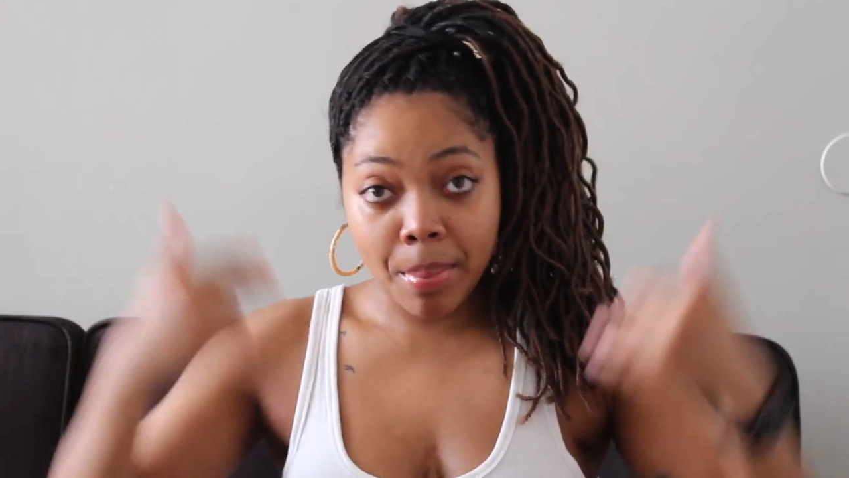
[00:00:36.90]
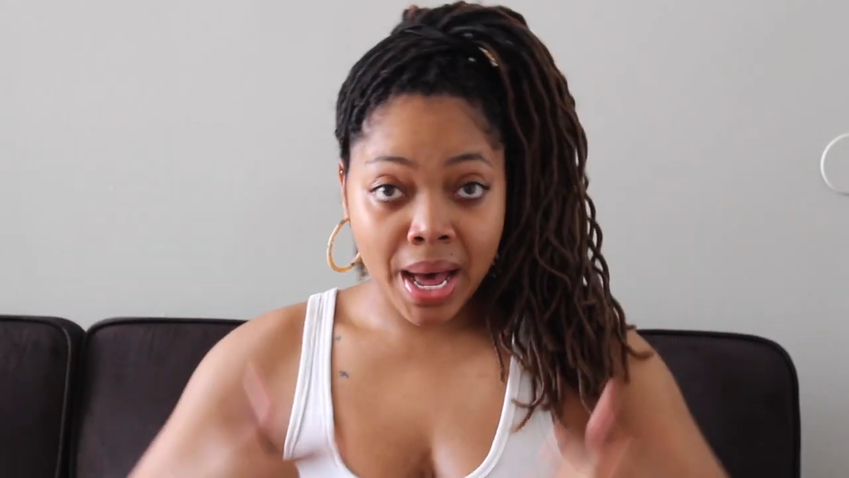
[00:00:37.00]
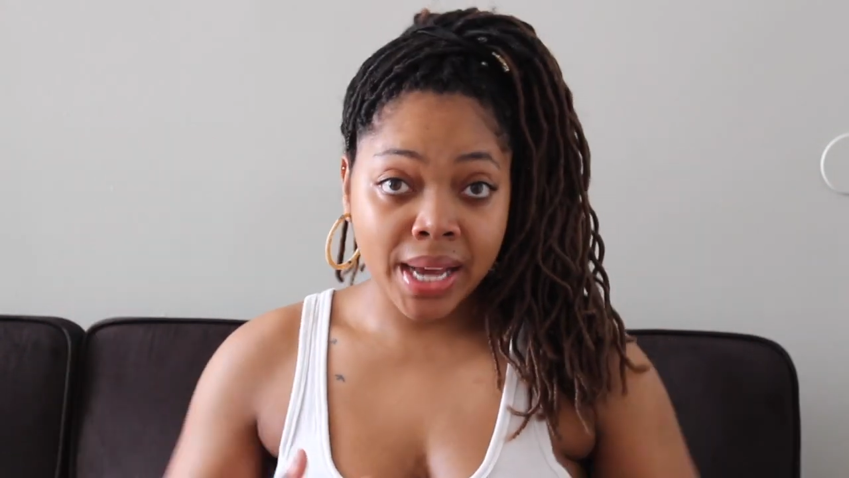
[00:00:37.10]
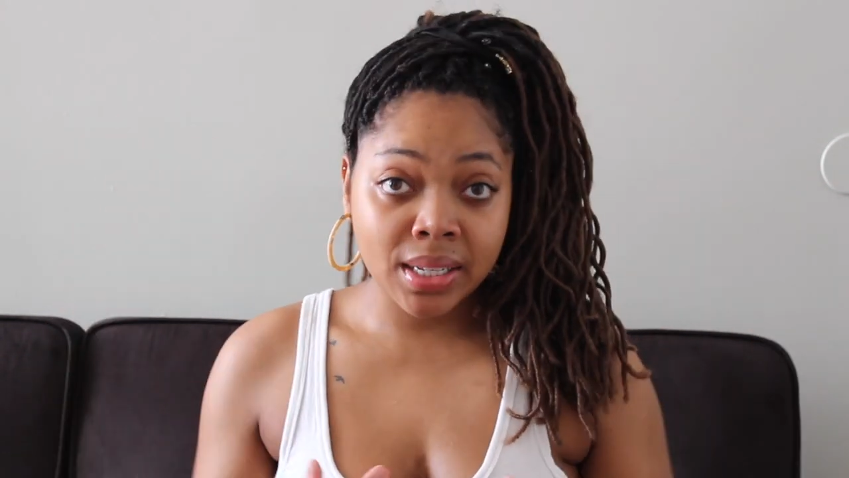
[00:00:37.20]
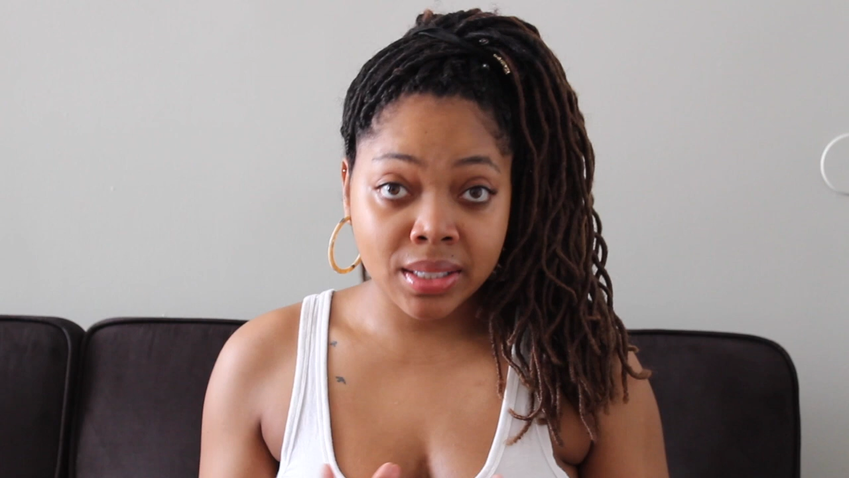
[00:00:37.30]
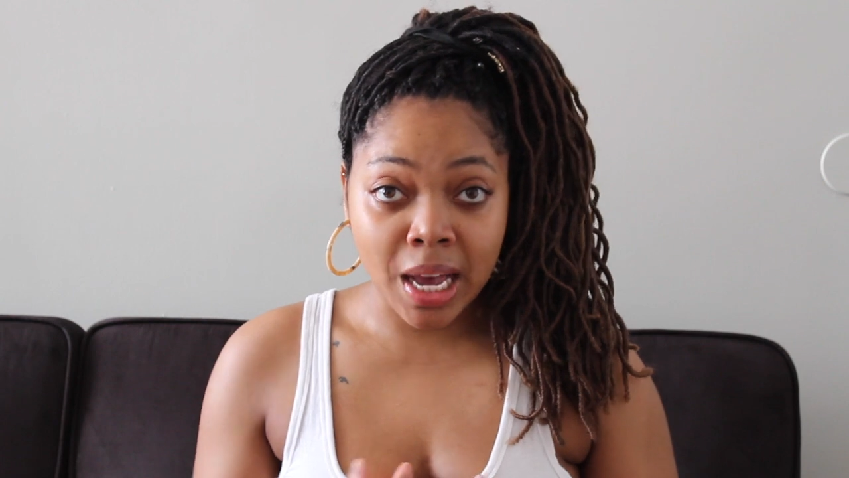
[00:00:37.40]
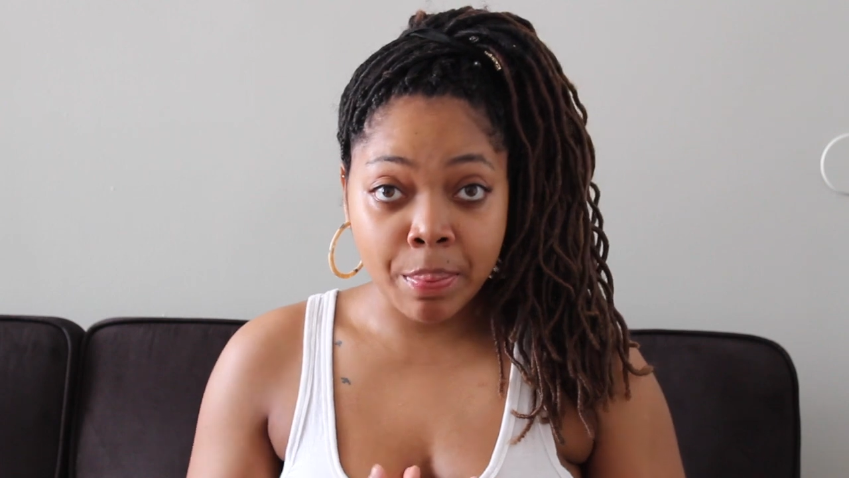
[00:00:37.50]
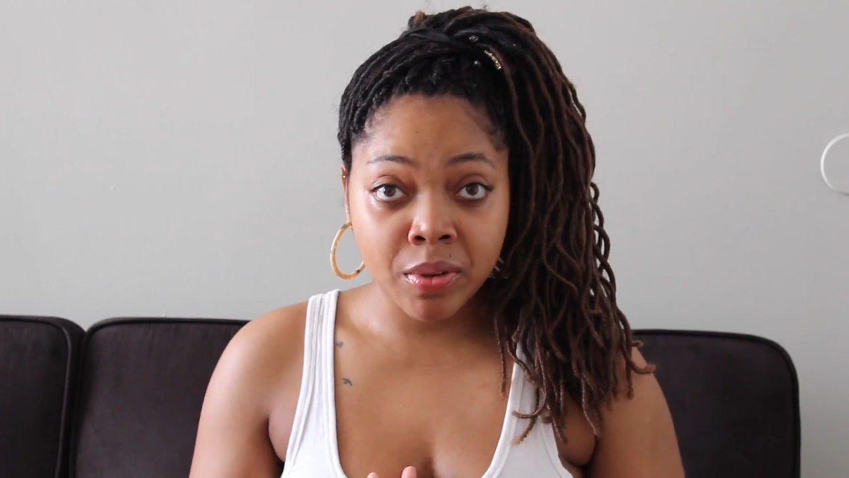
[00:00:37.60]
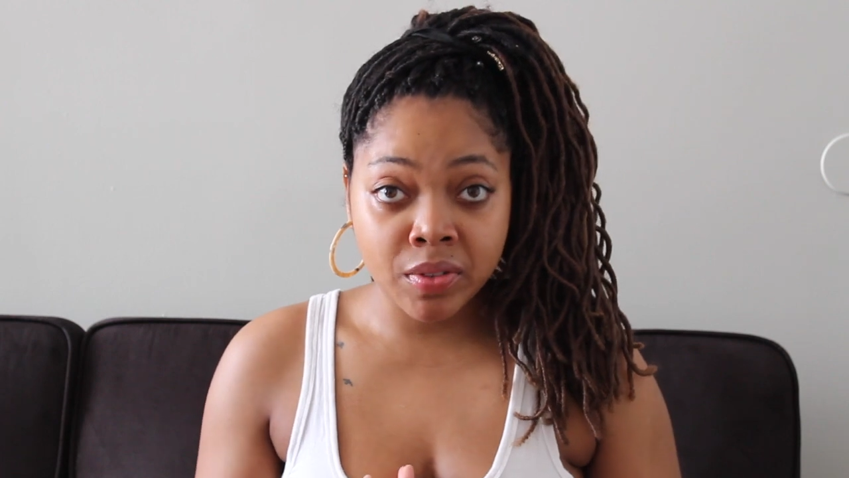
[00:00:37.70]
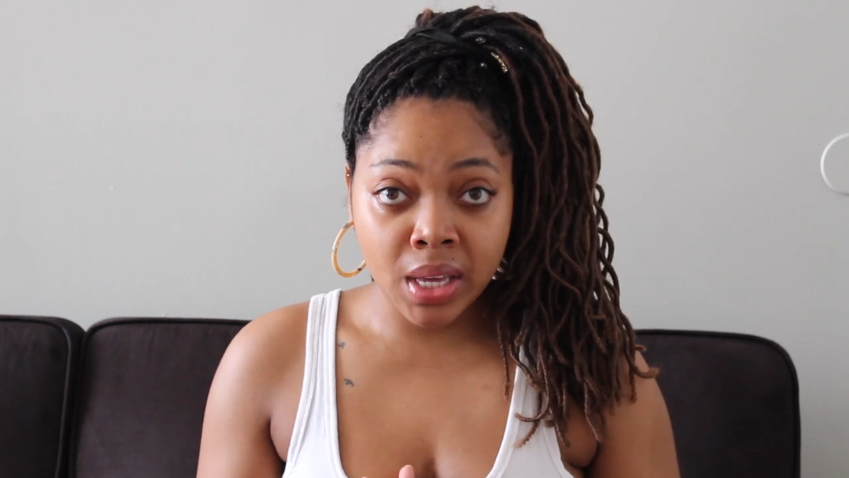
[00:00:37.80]
my
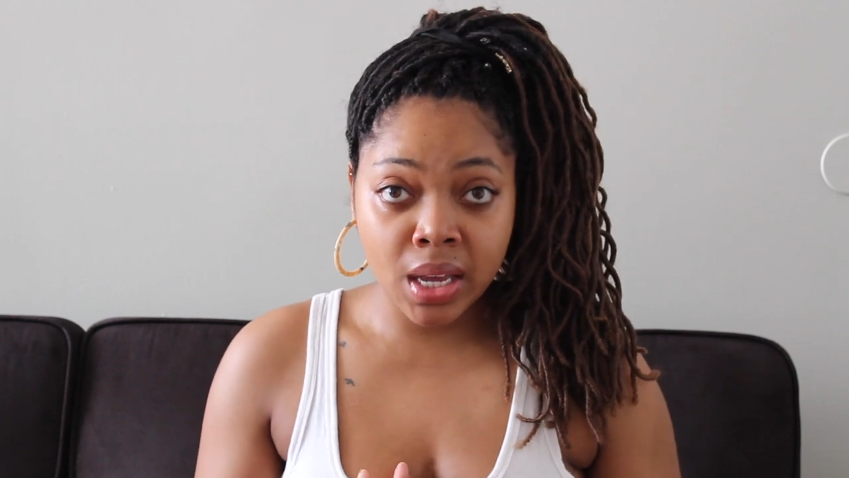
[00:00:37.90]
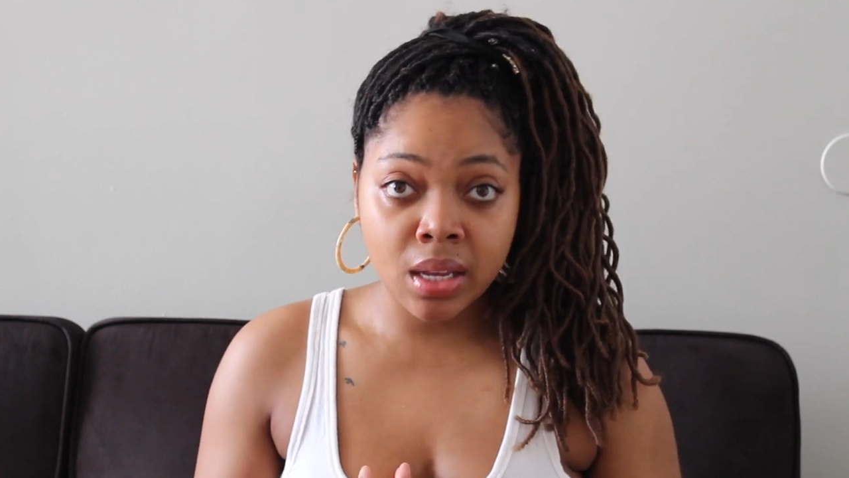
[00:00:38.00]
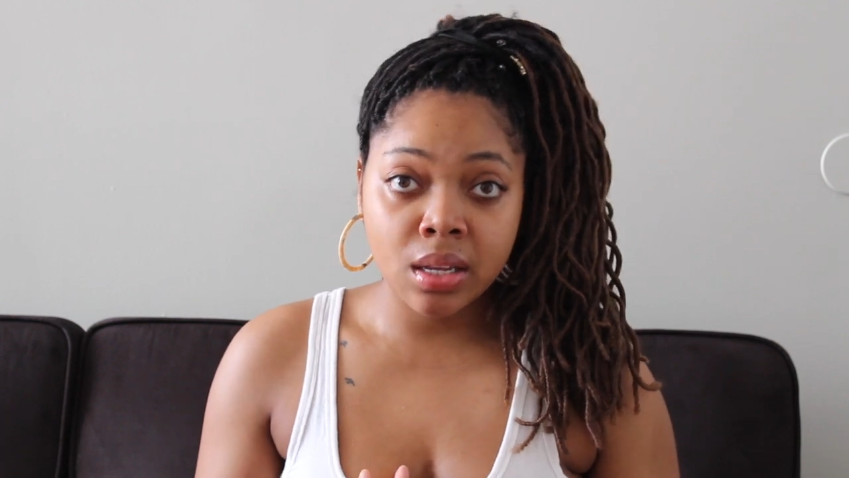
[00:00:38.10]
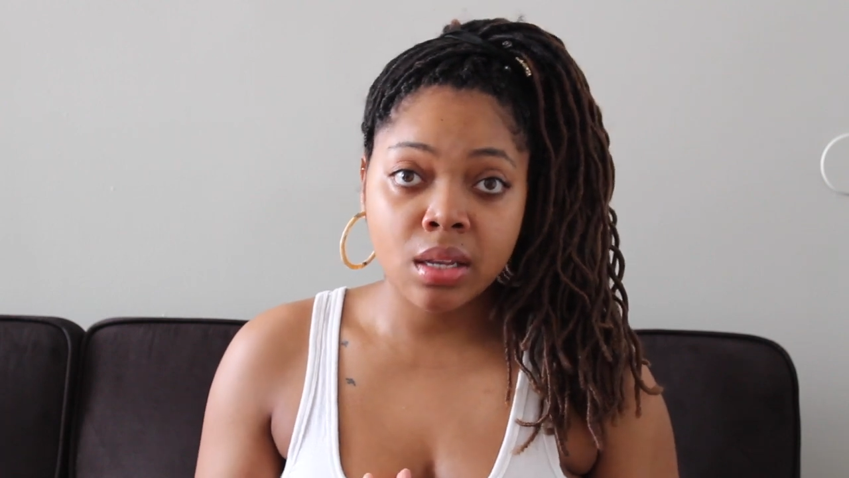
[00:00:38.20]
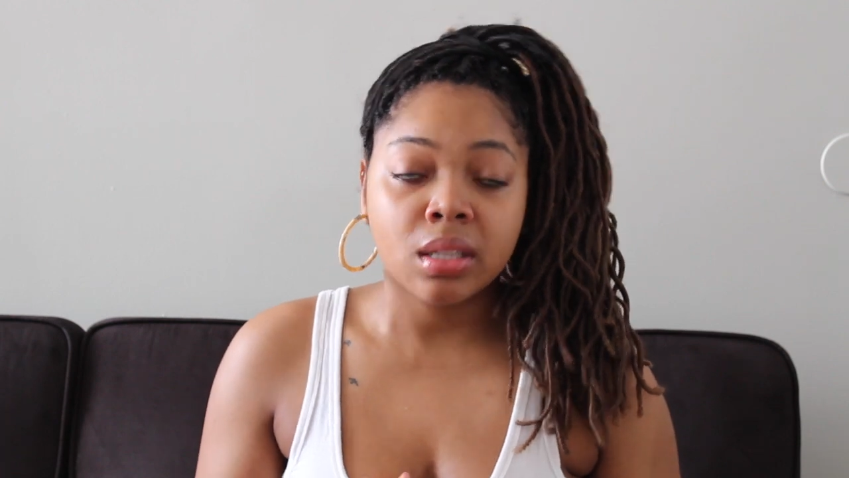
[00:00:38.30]
type of skin.